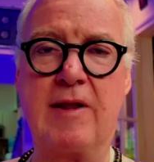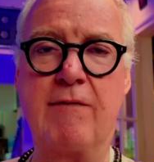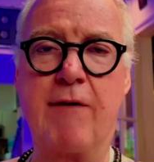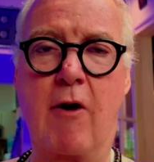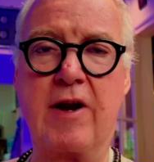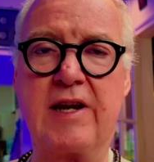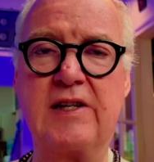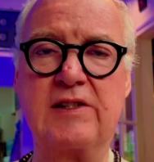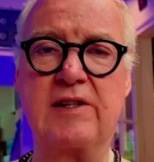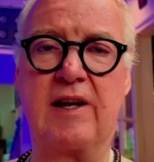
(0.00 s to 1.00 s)
the Far
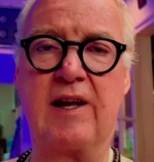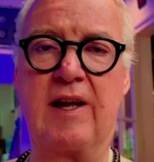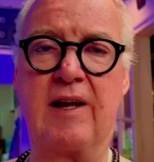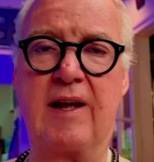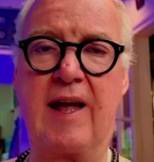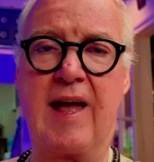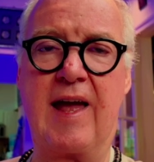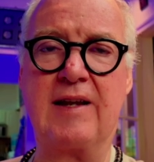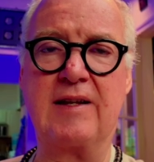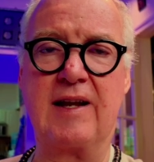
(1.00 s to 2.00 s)
East
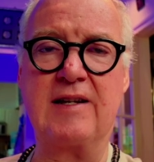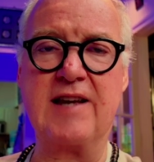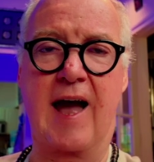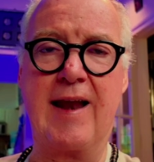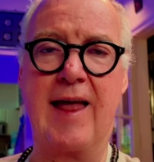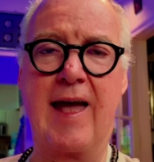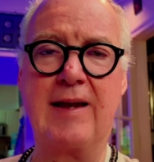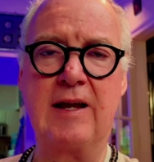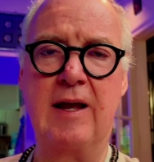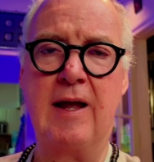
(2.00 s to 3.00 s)
and in
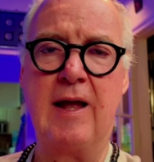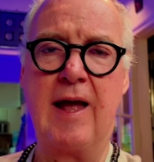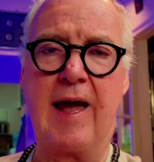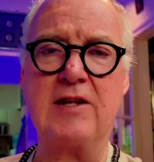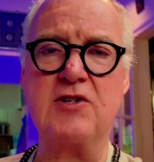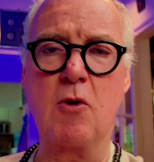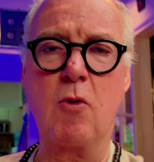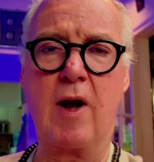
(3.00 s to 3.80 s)
Thailand. And so